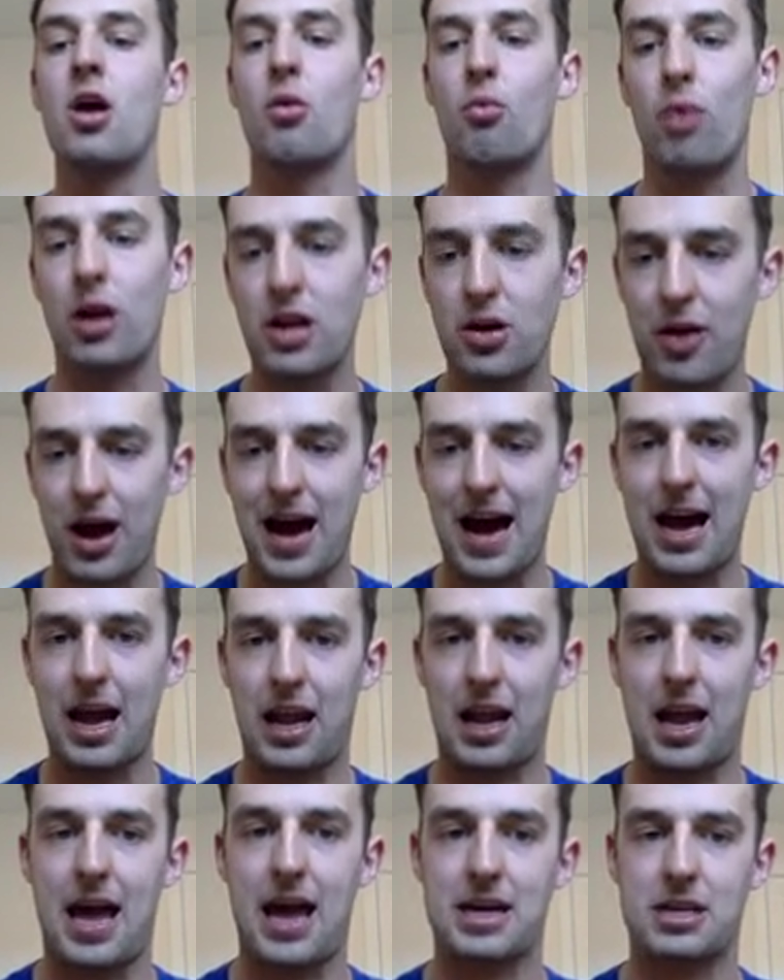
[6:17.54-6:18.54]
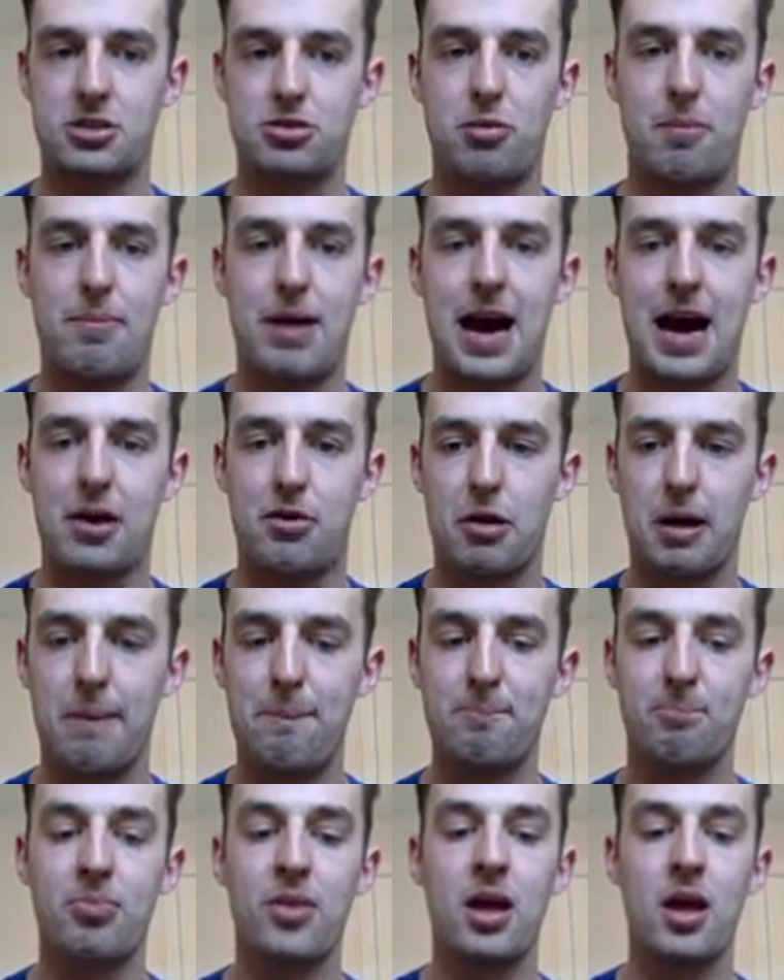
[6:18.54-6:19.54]
when you add an extra battery?
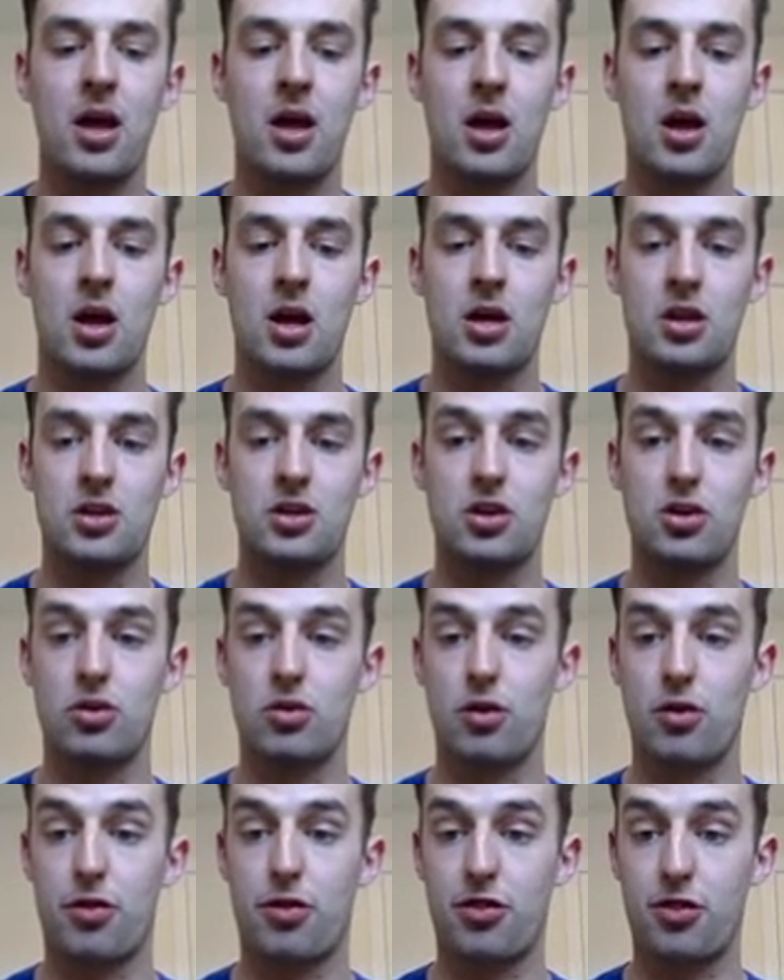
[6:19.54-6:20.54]
Your